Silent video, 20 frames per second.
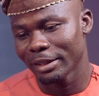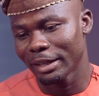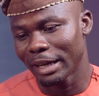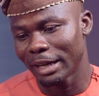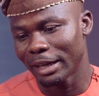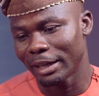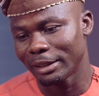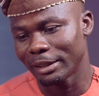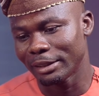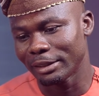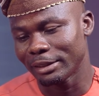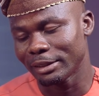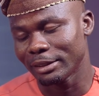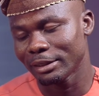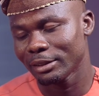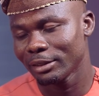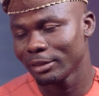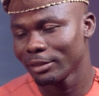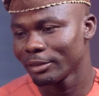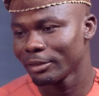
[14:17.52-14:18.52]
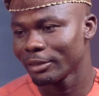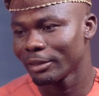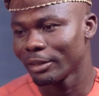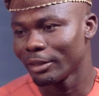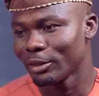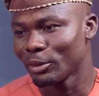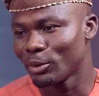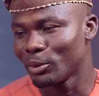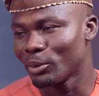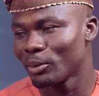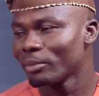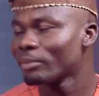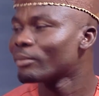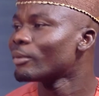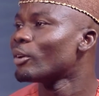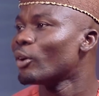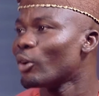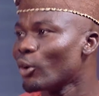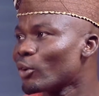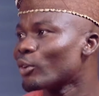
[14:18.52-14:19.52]
and all
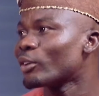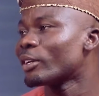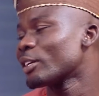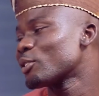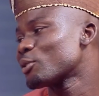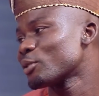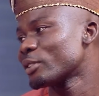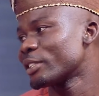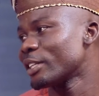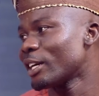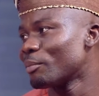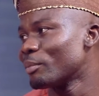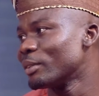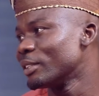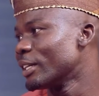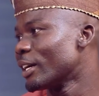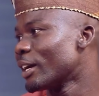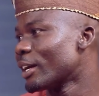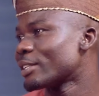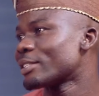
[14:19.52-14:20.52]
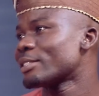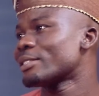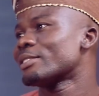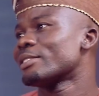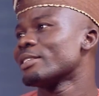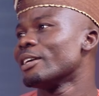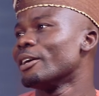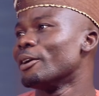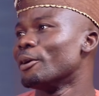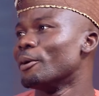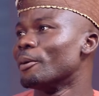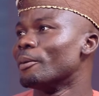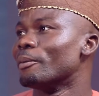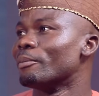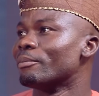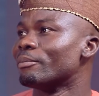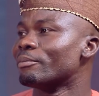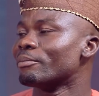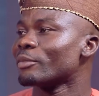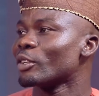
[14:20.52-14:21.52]
other social media's
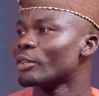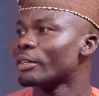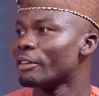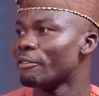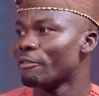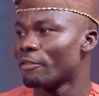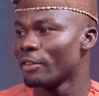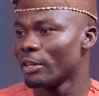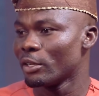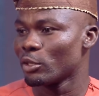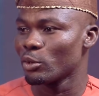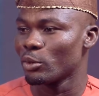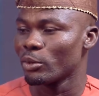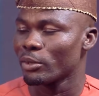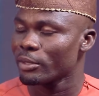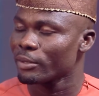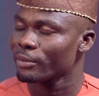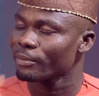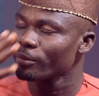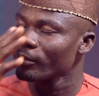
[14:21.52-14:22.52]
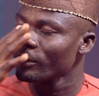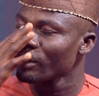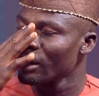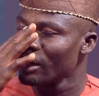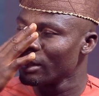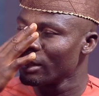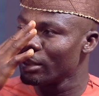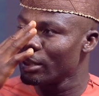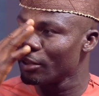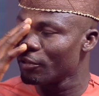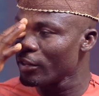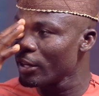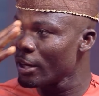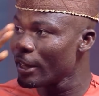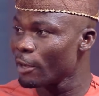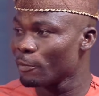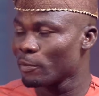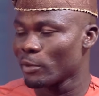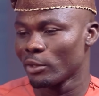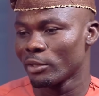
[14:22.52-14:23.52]
inventors. They've really
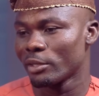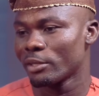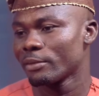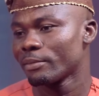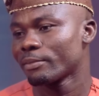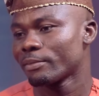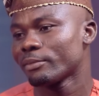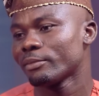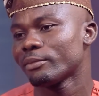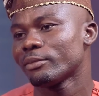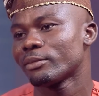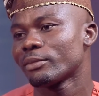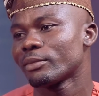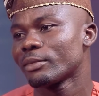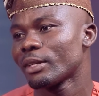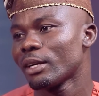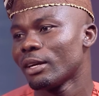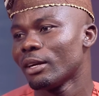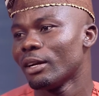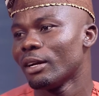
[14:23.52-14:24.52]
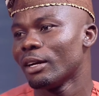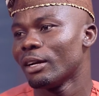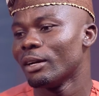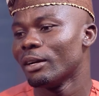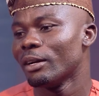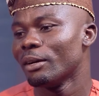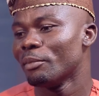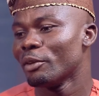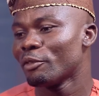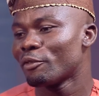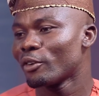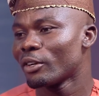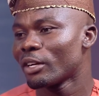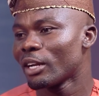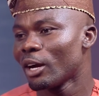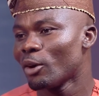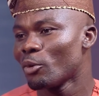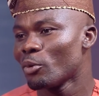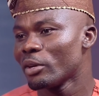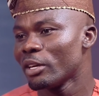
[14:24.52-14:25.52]
helped us. Before
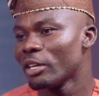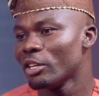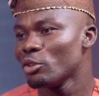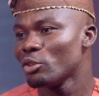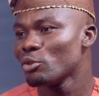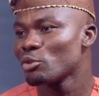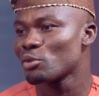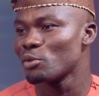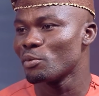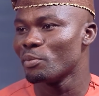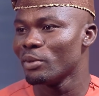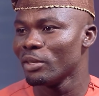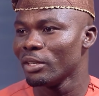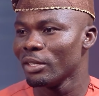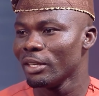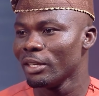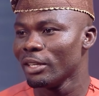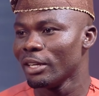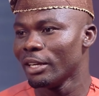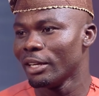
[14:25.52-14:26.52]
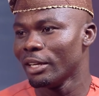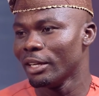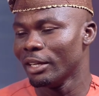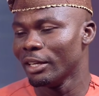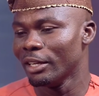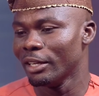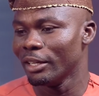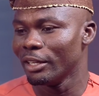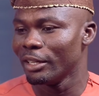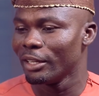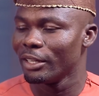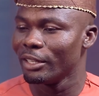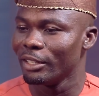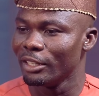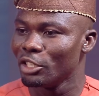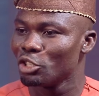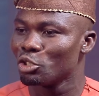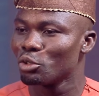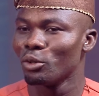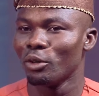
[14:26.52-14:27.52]
now, it used to be
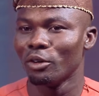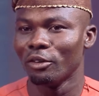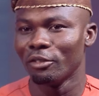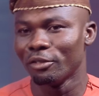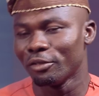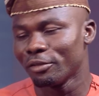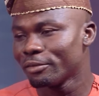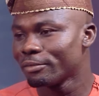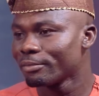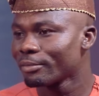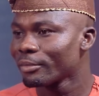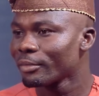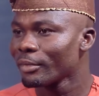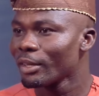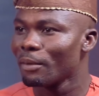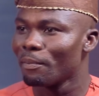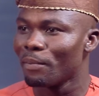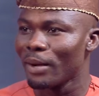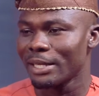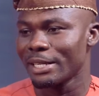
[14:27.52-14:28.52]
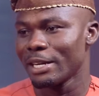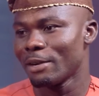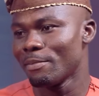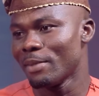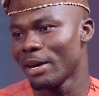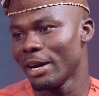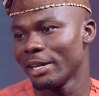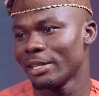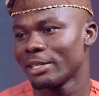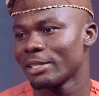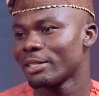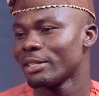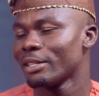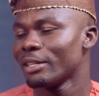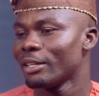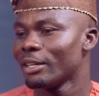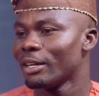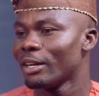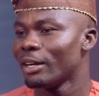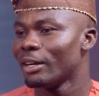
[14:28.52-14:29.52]
the issue of passerbys,
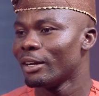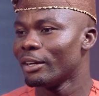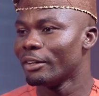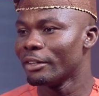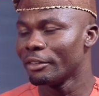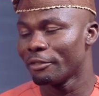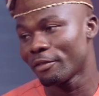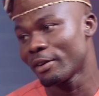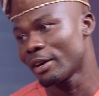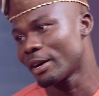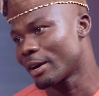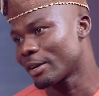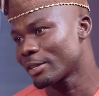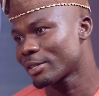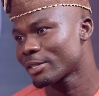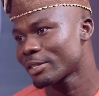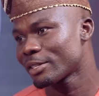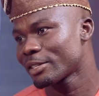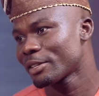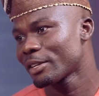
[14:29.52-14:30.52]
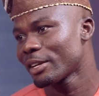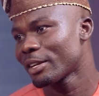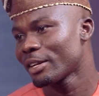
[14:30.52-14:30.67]
referrals.